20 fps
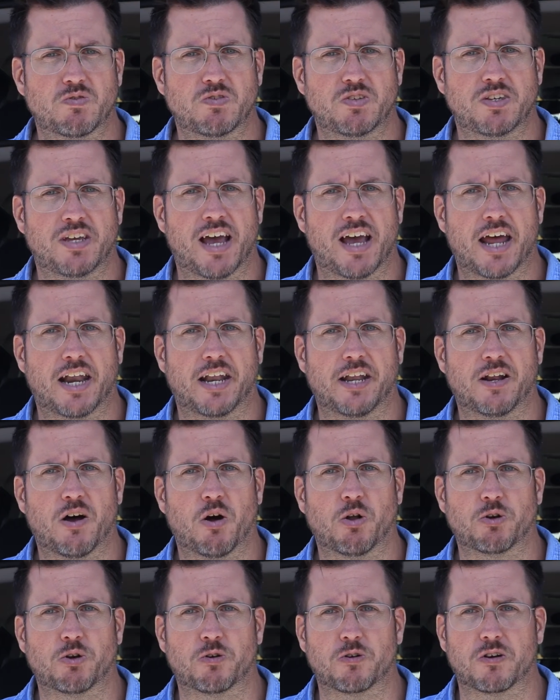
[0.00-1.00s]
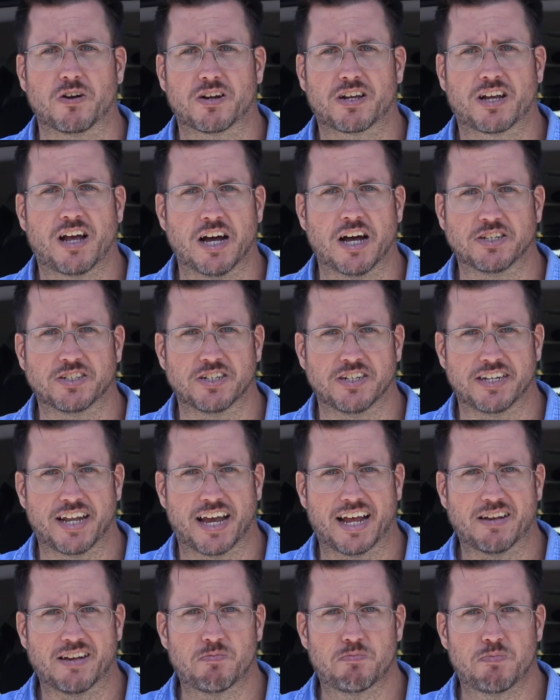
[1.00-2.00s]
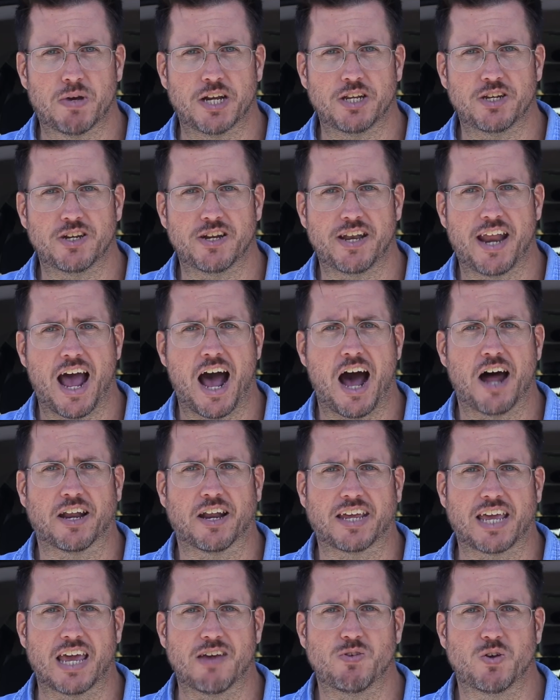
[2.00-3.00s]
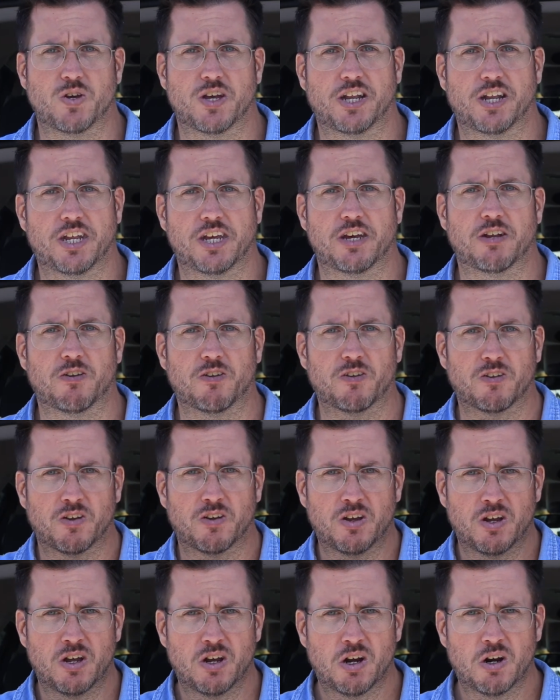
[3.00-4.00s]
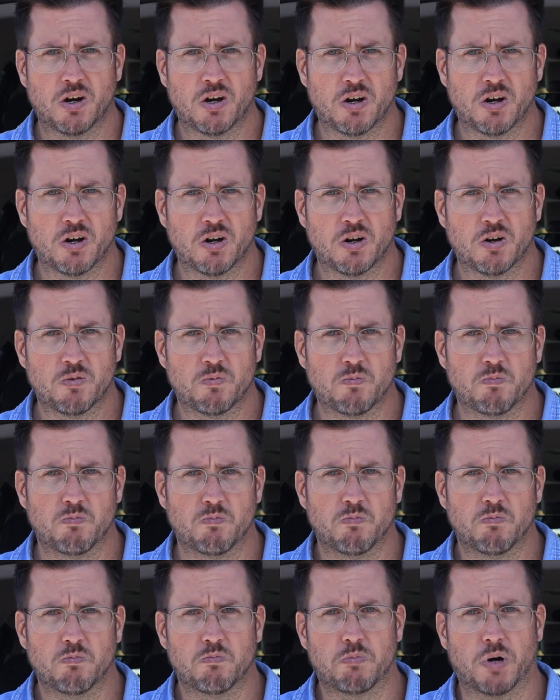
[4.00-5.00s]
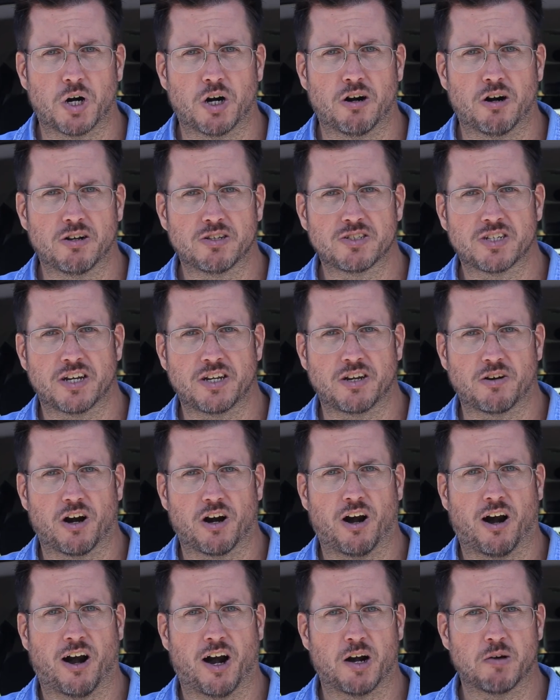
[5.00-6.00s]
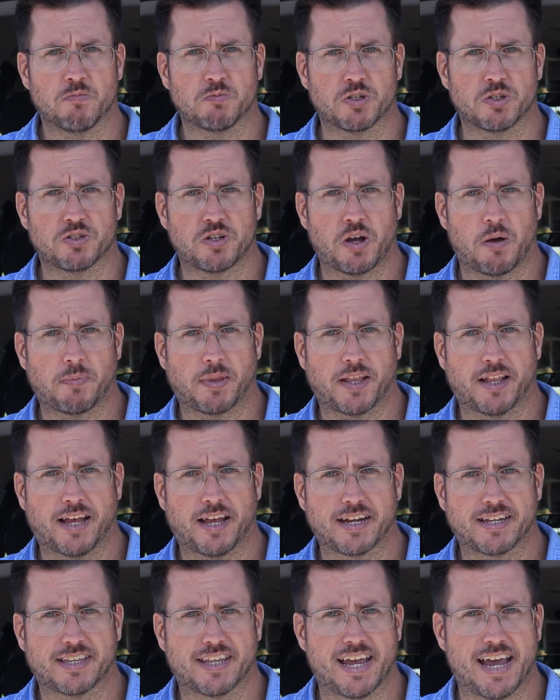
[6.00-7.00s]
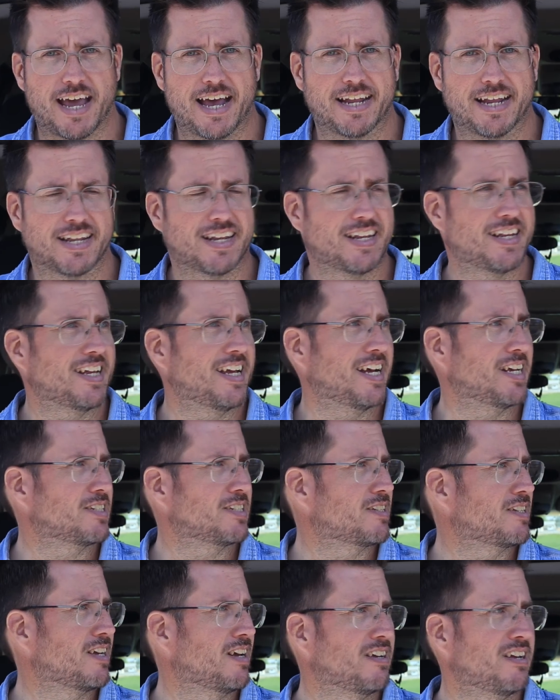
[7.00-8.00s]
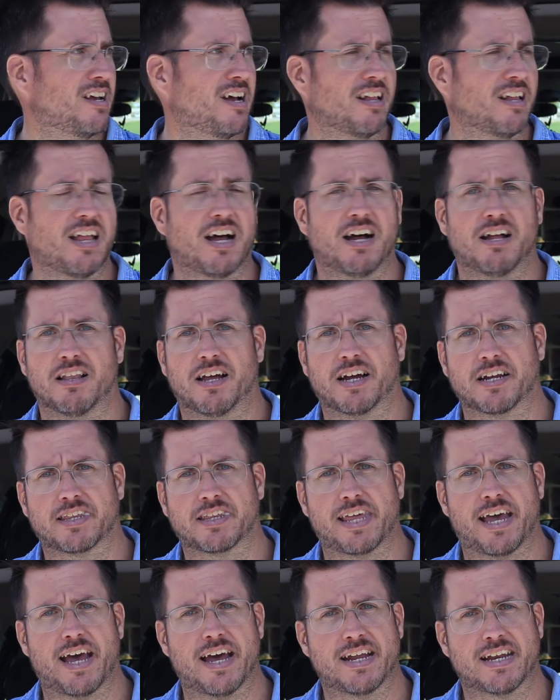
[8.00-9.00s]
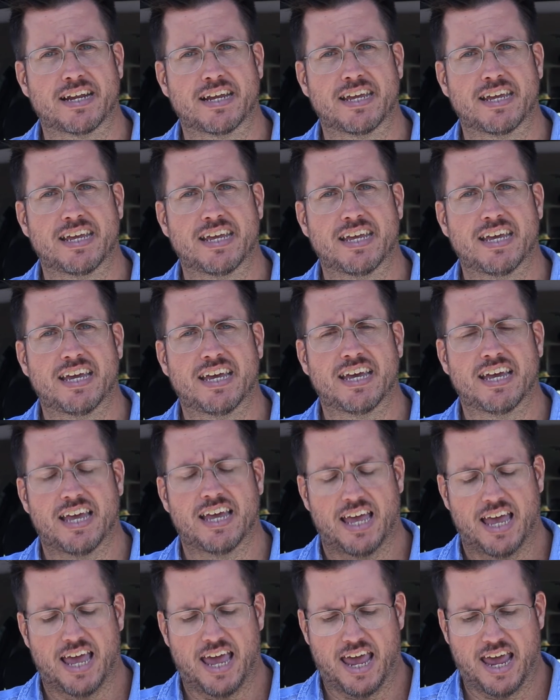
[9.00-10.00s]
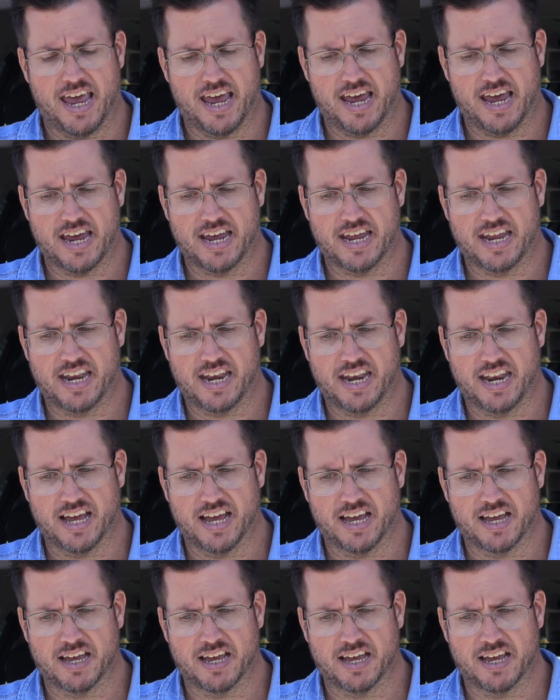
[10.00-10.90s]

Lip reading: you had an older cousin that pinned you down and gave you Indian burns on your arms or something like that. It's a lot like that. And